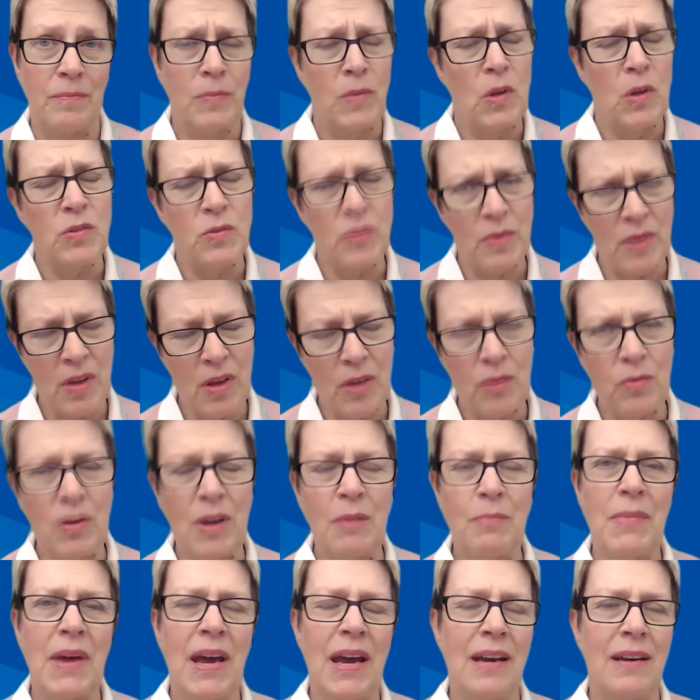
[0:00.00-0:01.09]
Those were the
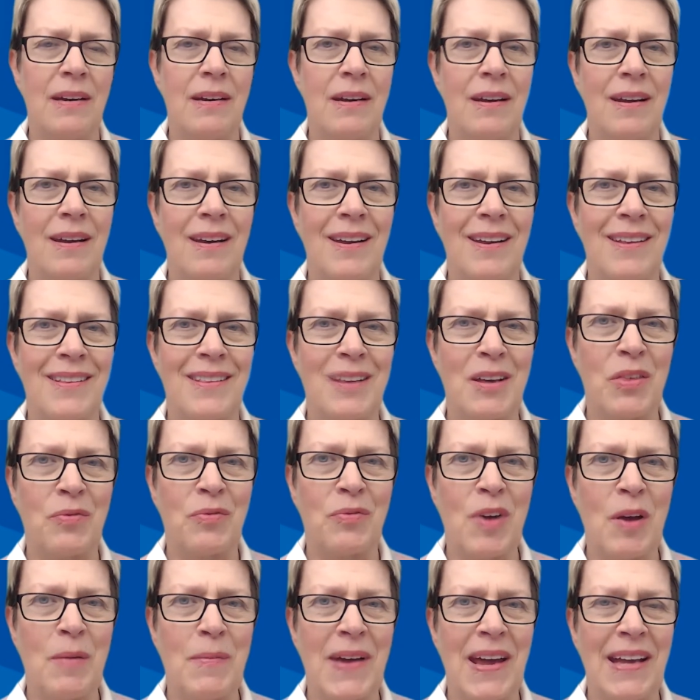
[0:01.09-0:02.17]
three main
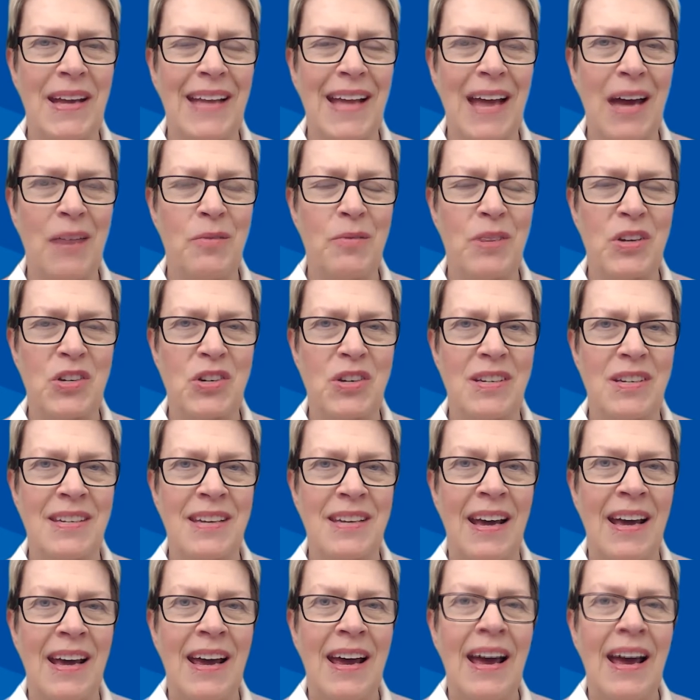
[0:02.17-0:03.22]
languages.